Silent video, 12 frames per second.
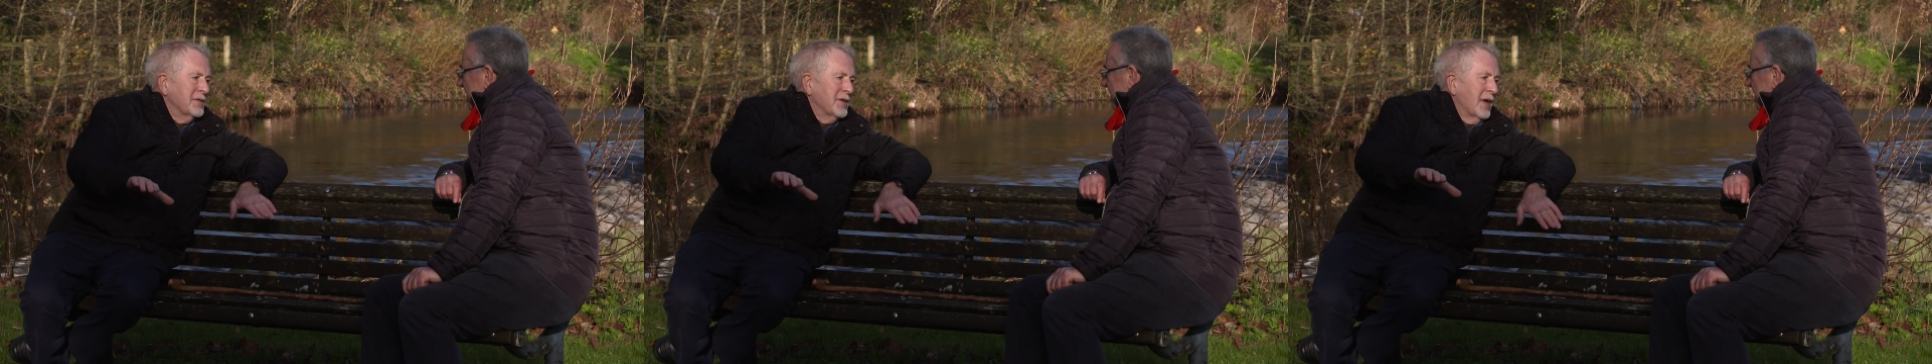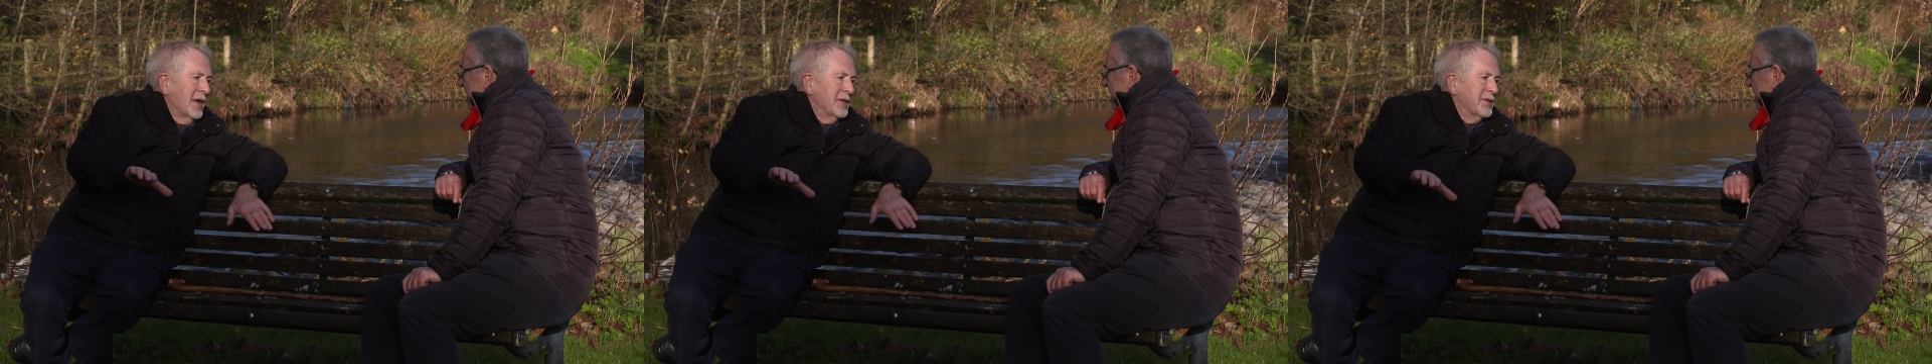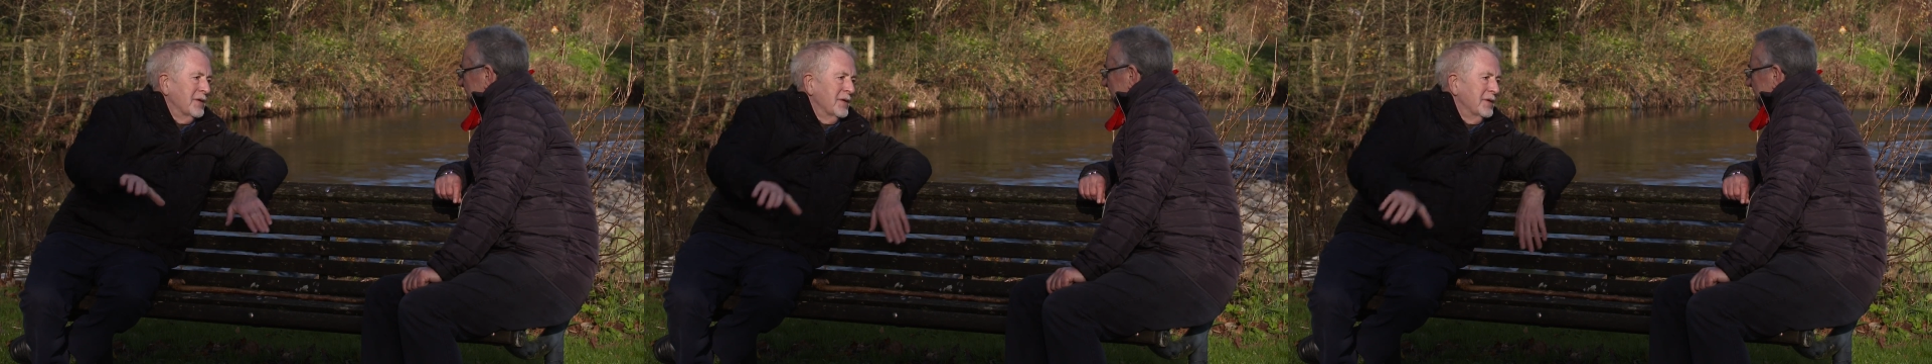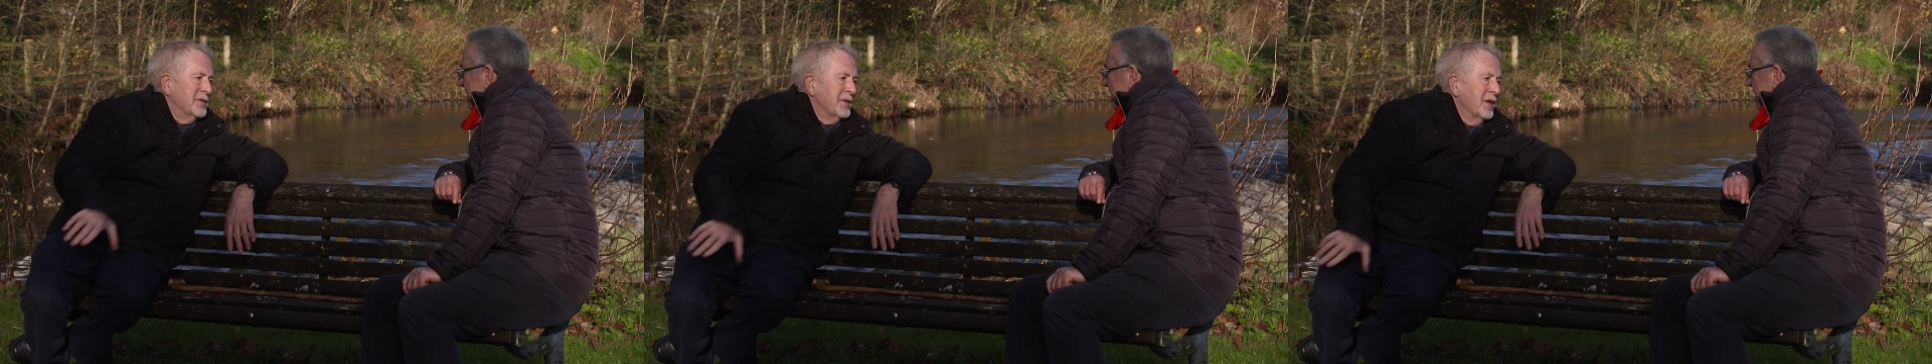
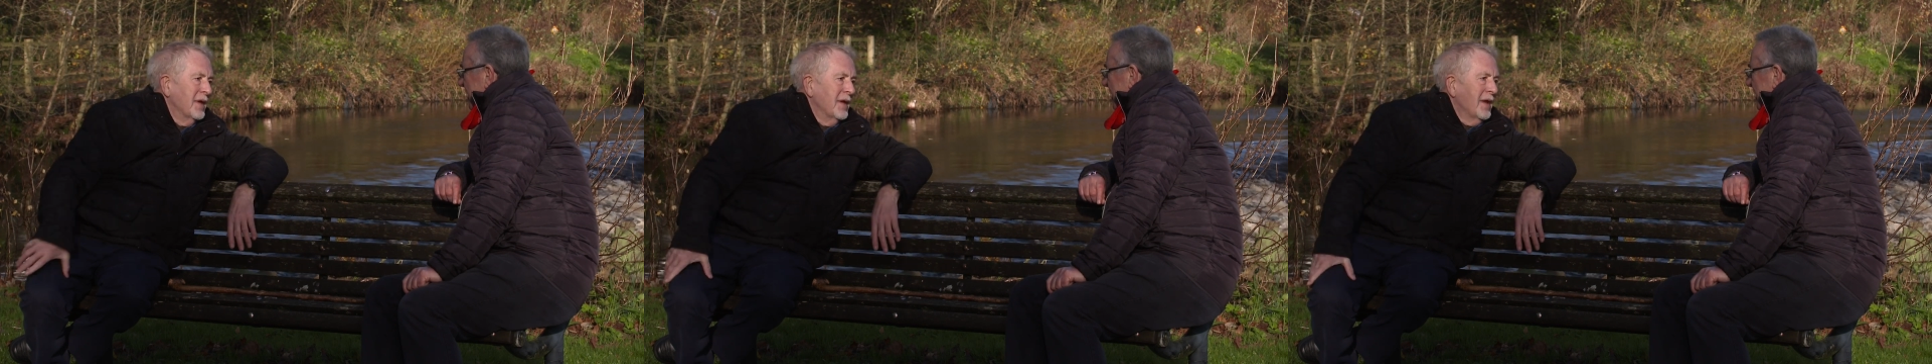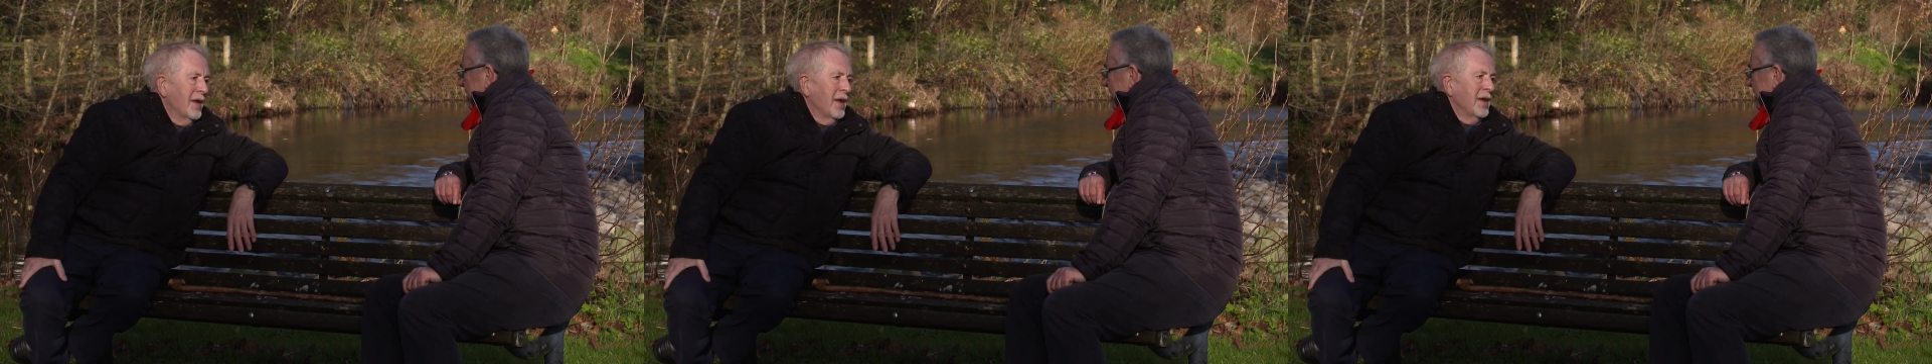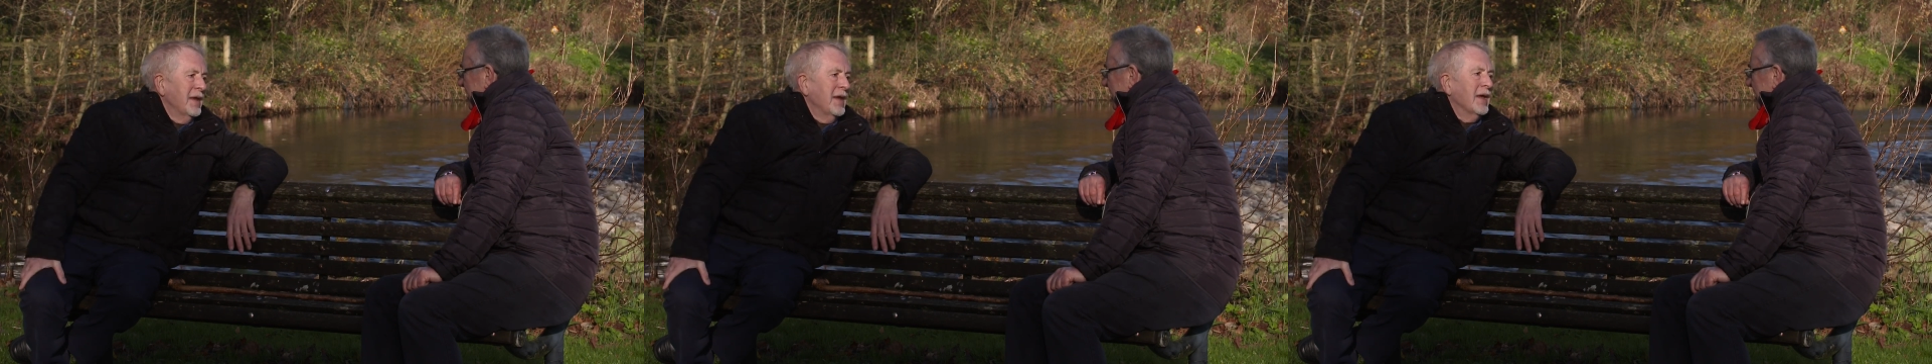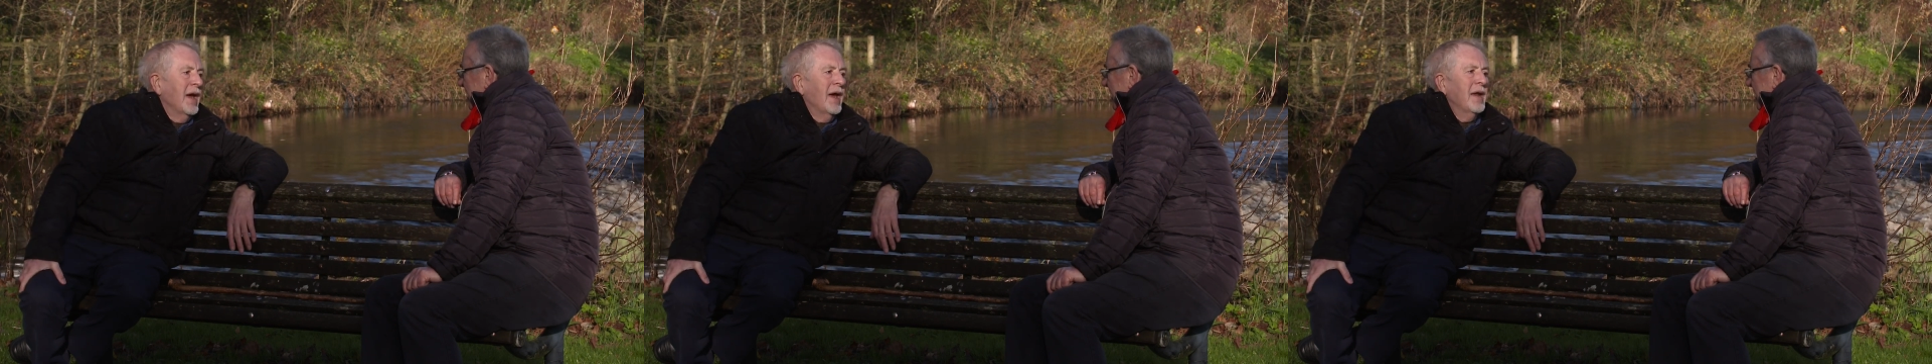solicitors, you
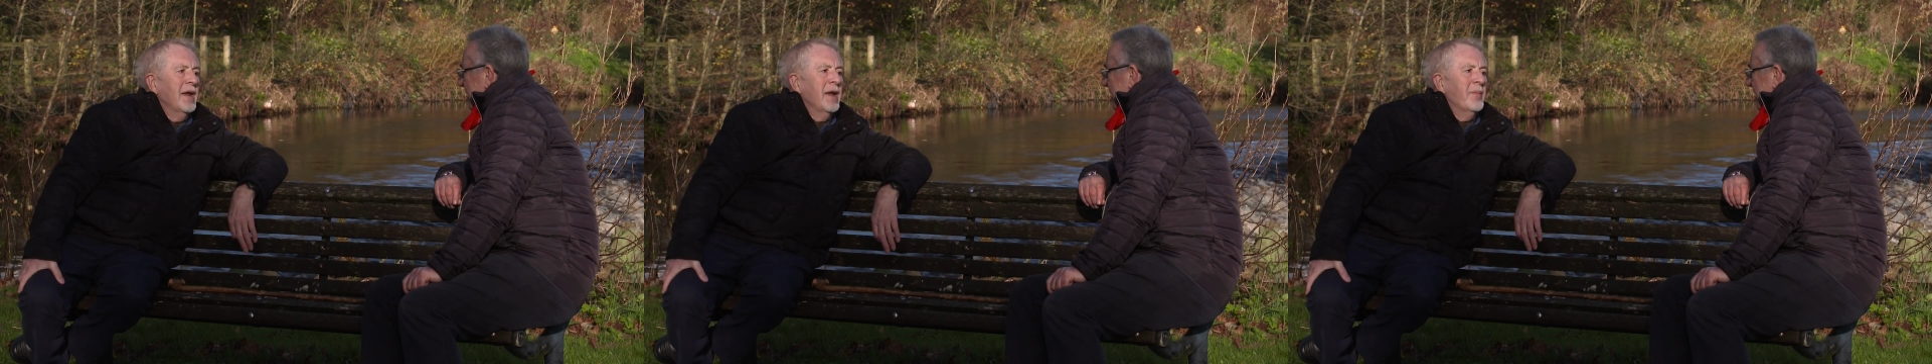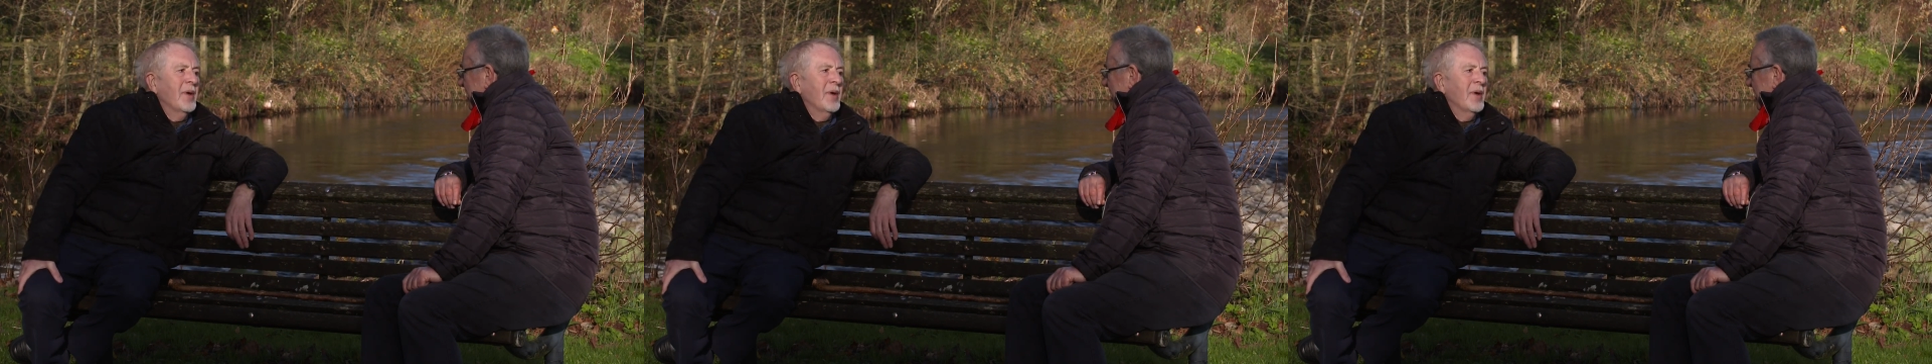get into